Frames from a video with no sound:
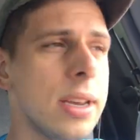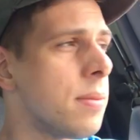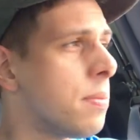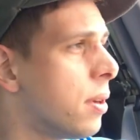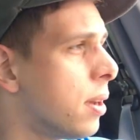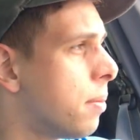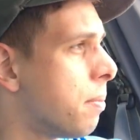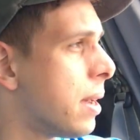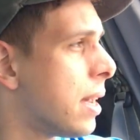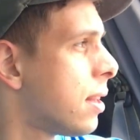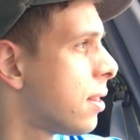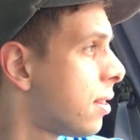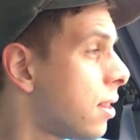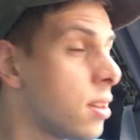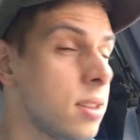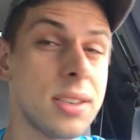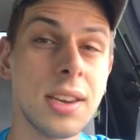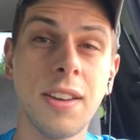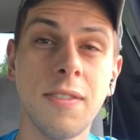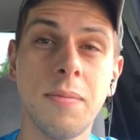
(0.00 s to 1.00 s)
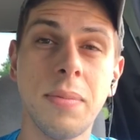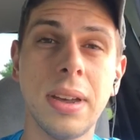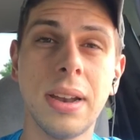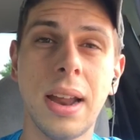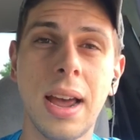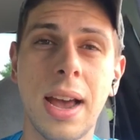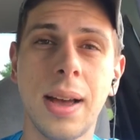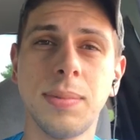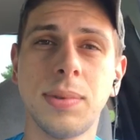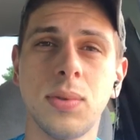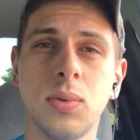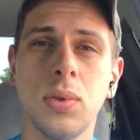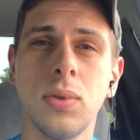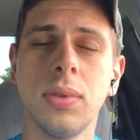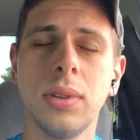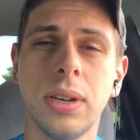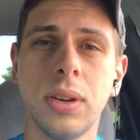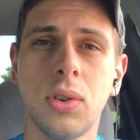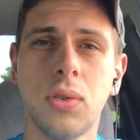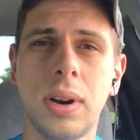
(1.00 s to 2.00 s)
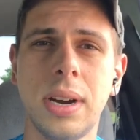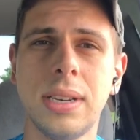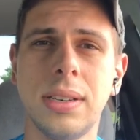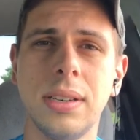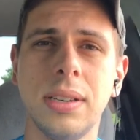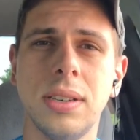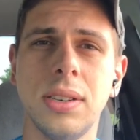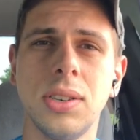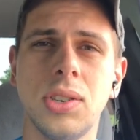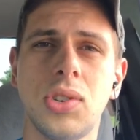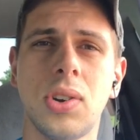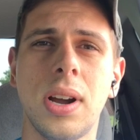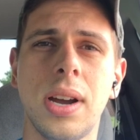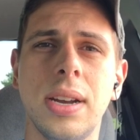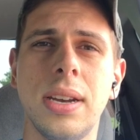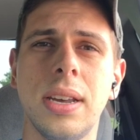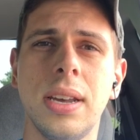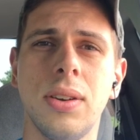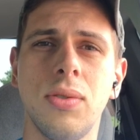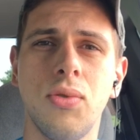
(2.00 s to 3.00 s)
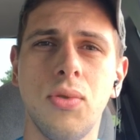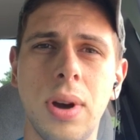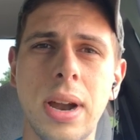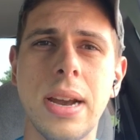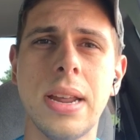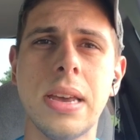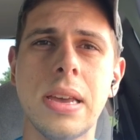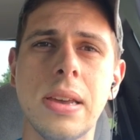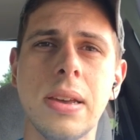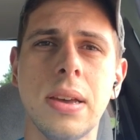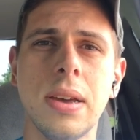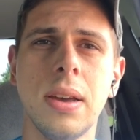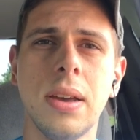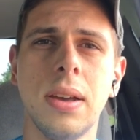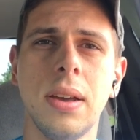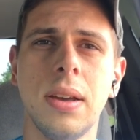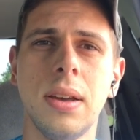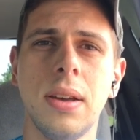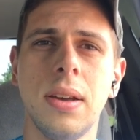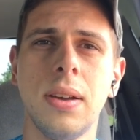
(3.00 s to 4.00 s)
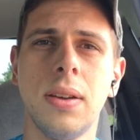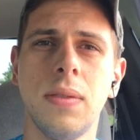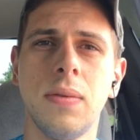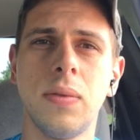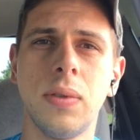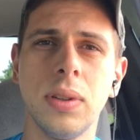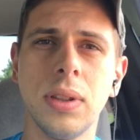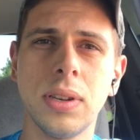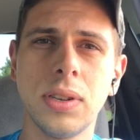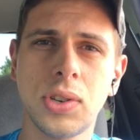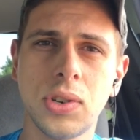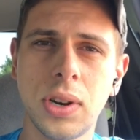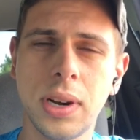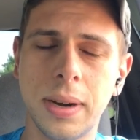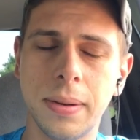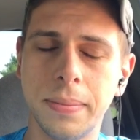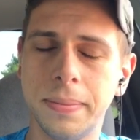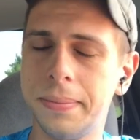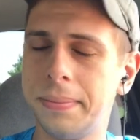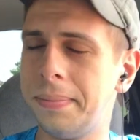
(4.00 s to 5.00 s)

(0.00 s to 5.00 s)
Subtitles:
but man, things have been absolutely crazy just trying to get ready for this trip.